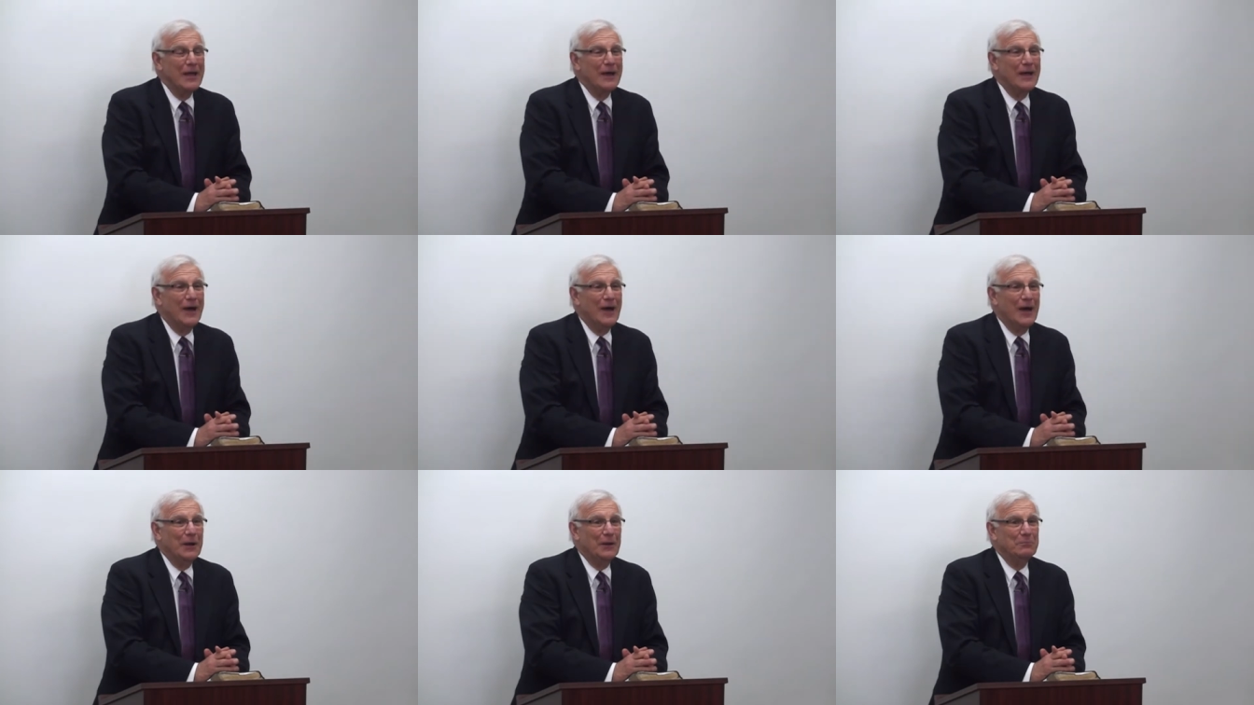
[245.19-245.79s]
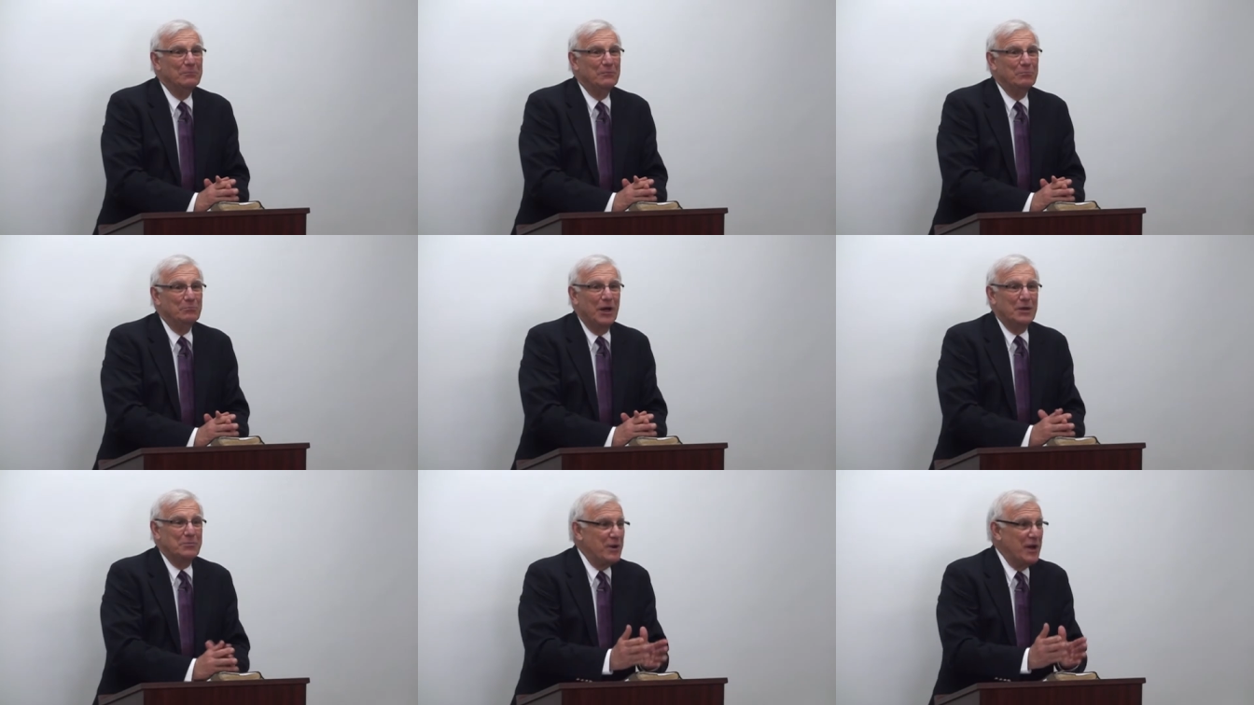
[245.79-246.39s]
Uh,
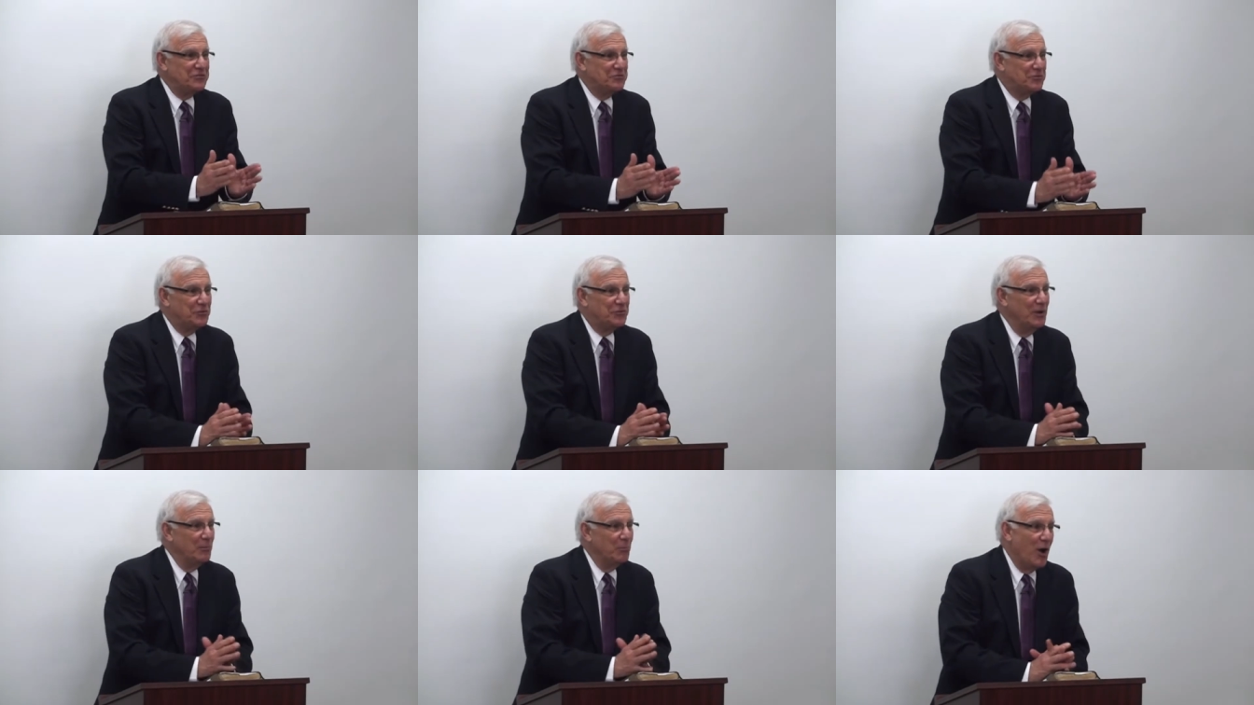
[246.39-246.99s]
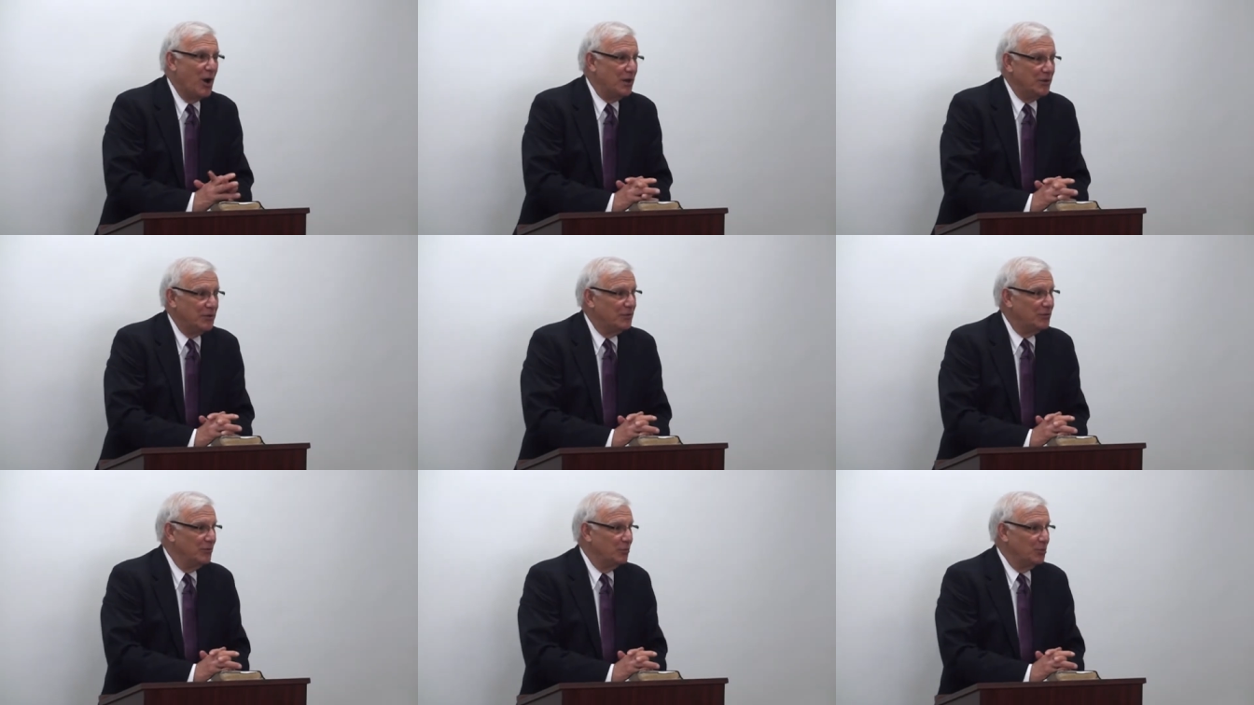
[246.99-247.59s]
but Pastor Tim
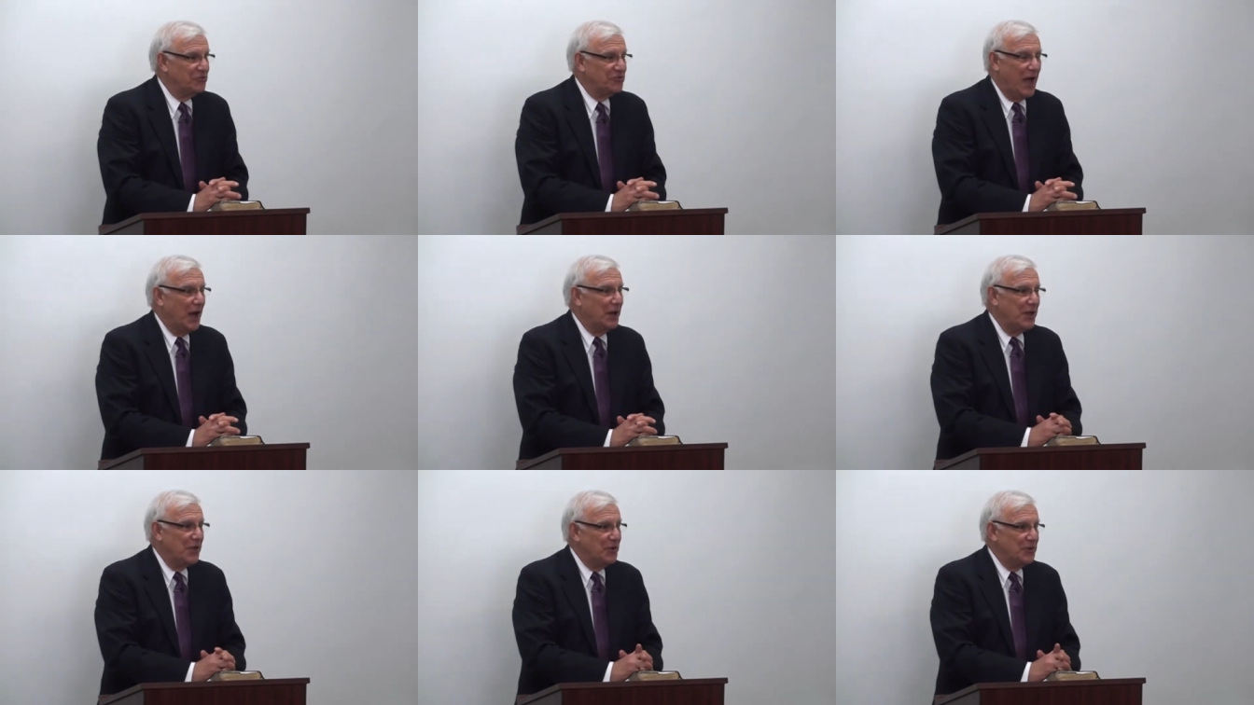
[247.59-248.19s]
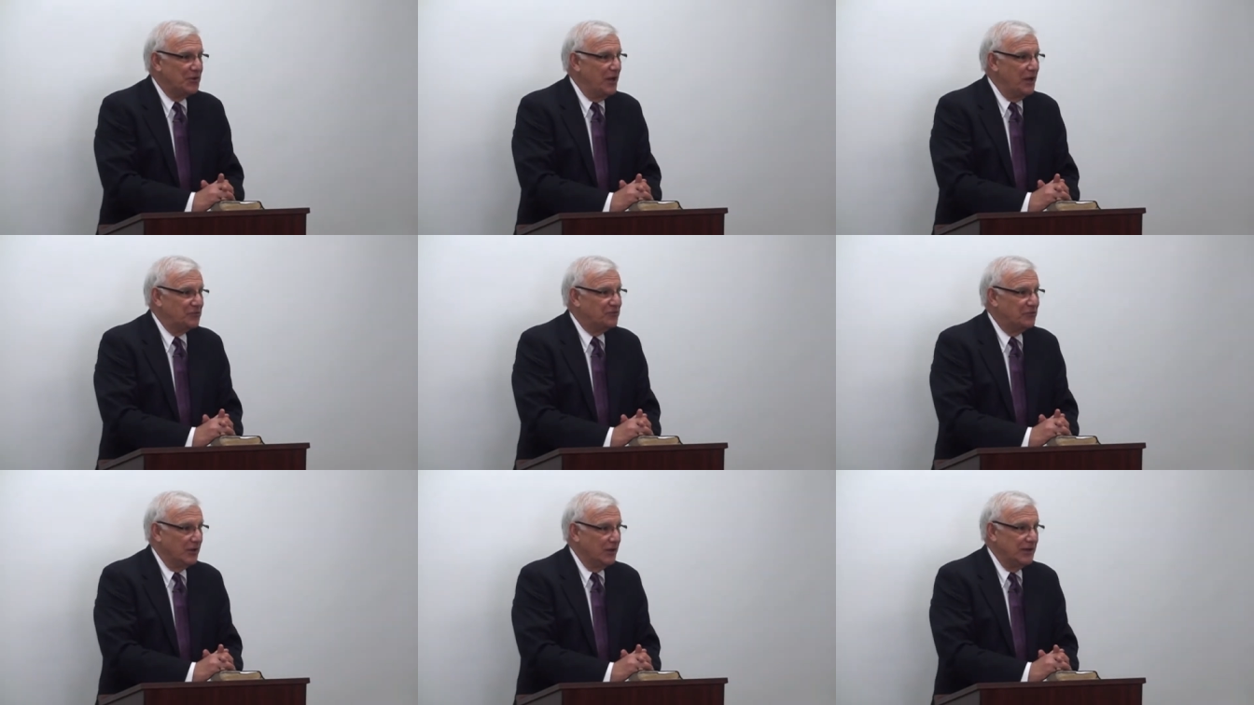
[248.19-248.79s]
Martin was counting the
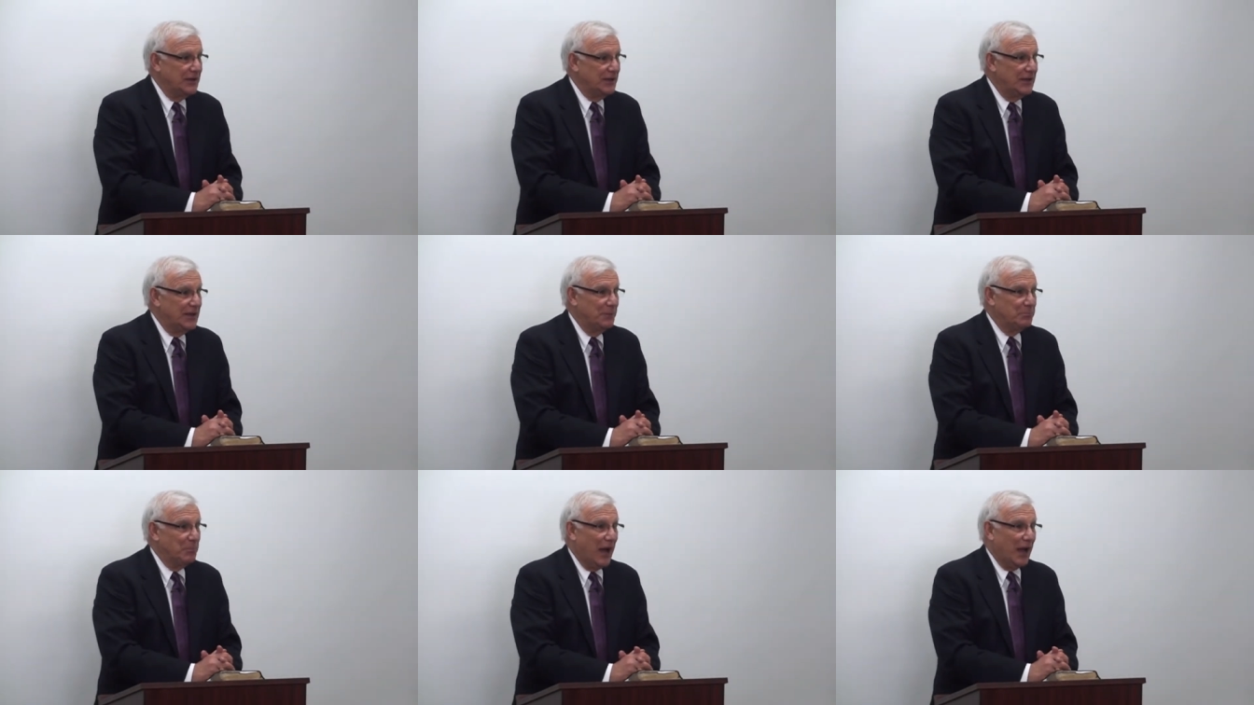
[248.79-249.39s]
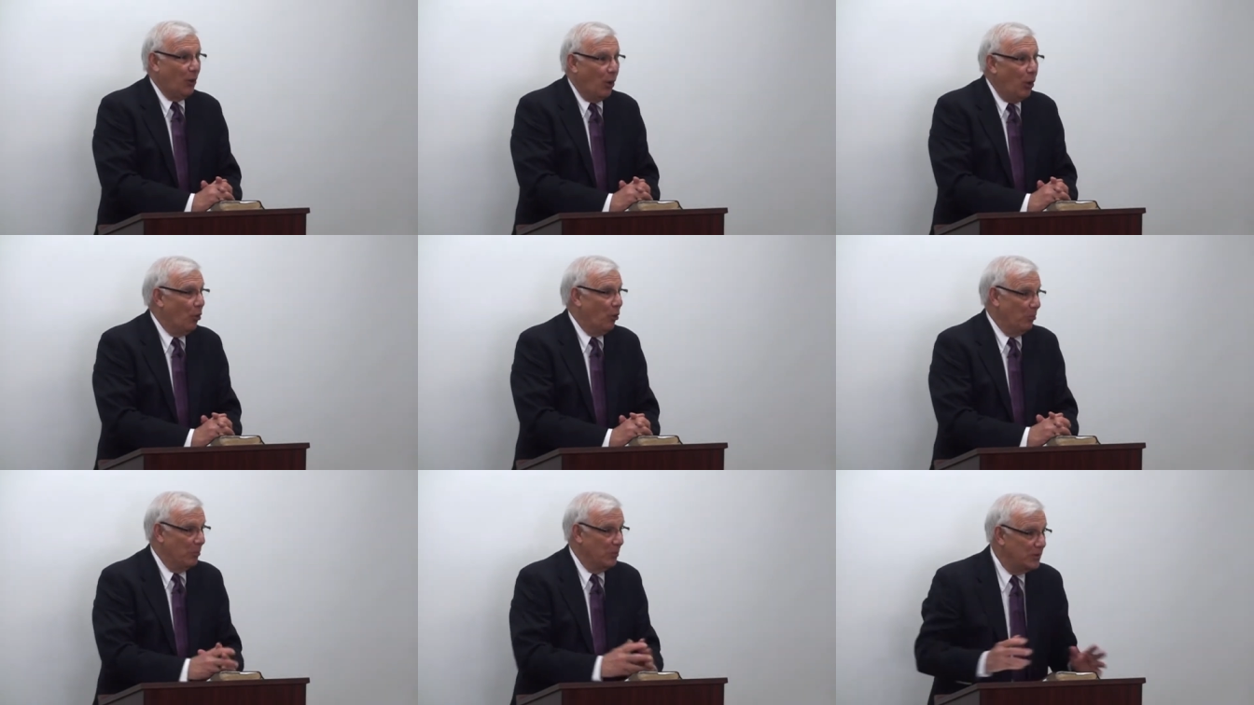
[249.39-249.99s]
days till he could get back
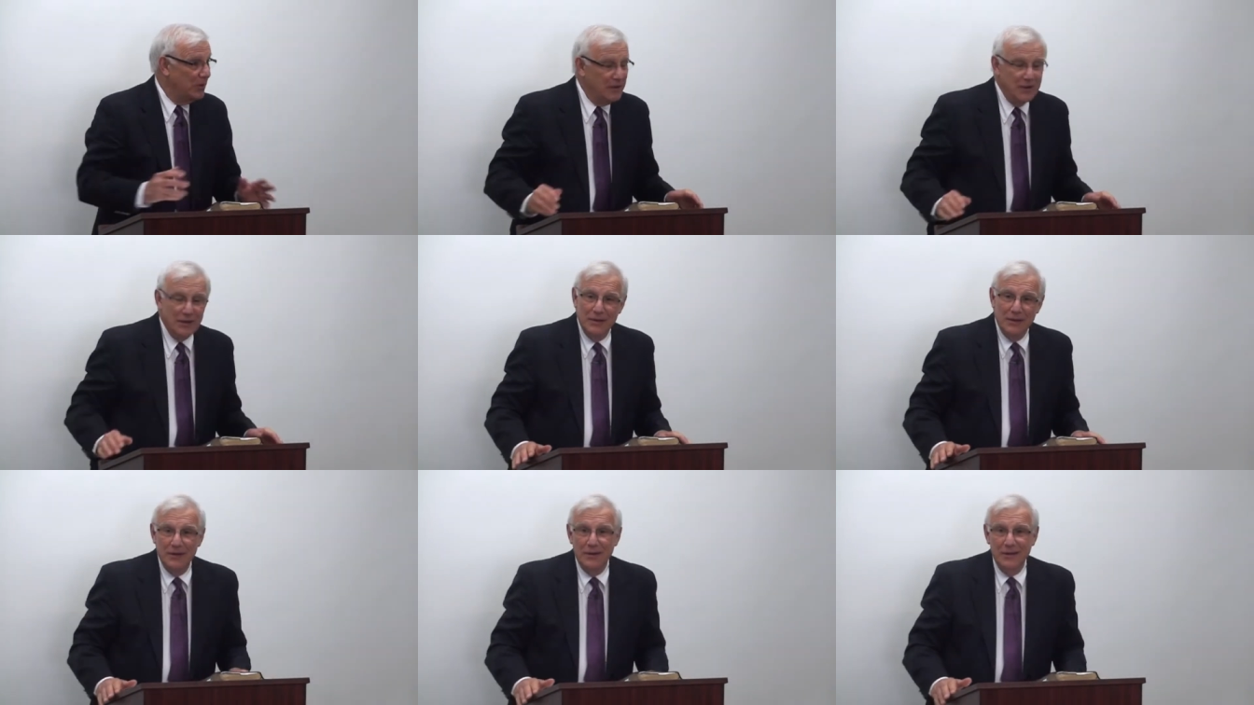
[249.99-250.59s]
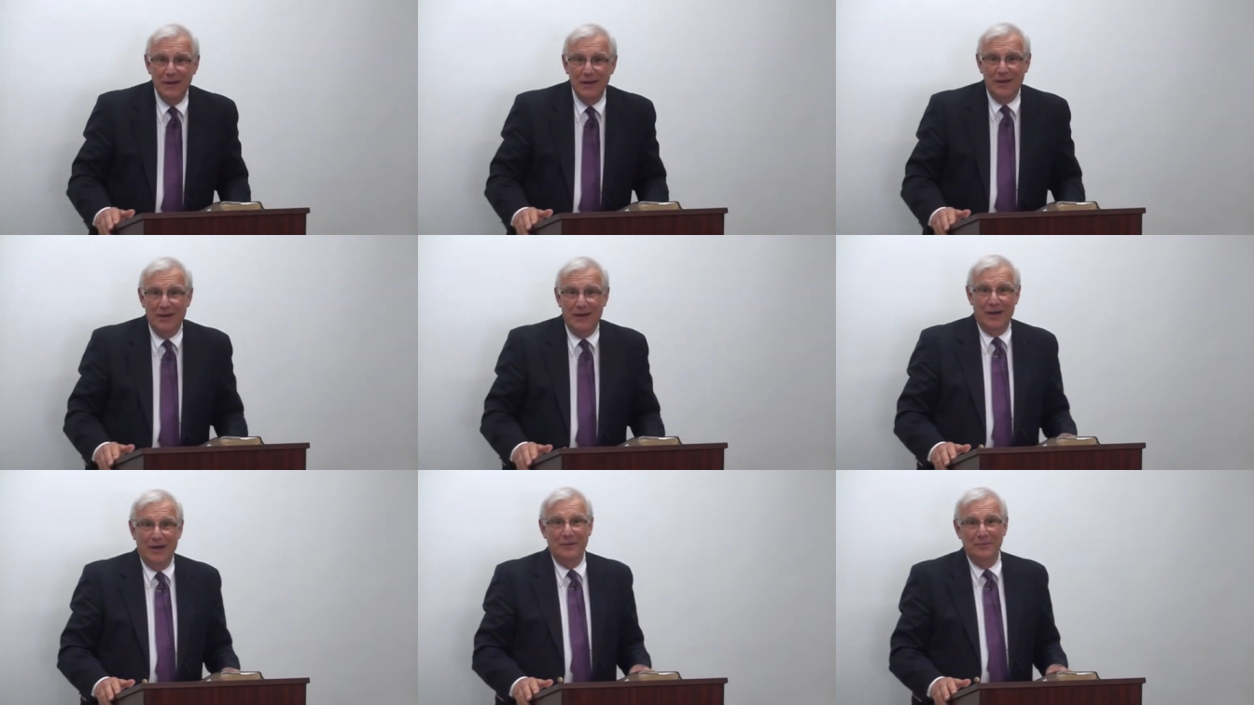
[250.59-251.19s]
home.
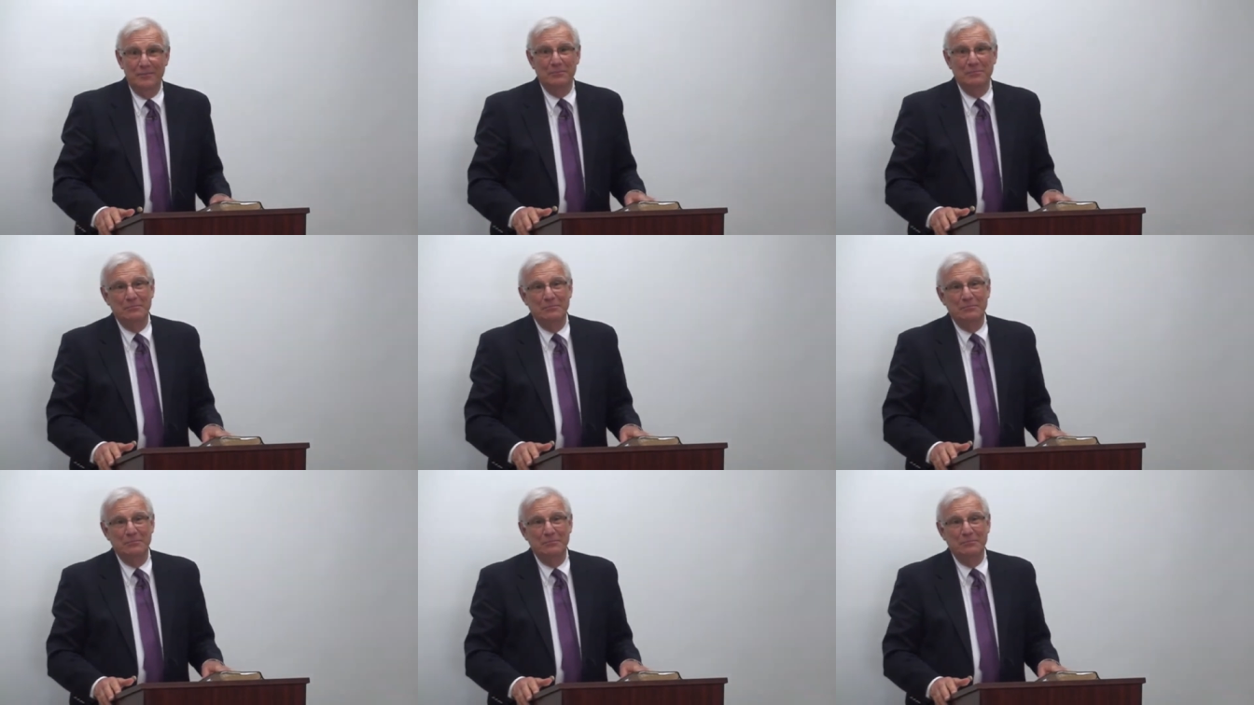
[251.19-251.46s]
Uh,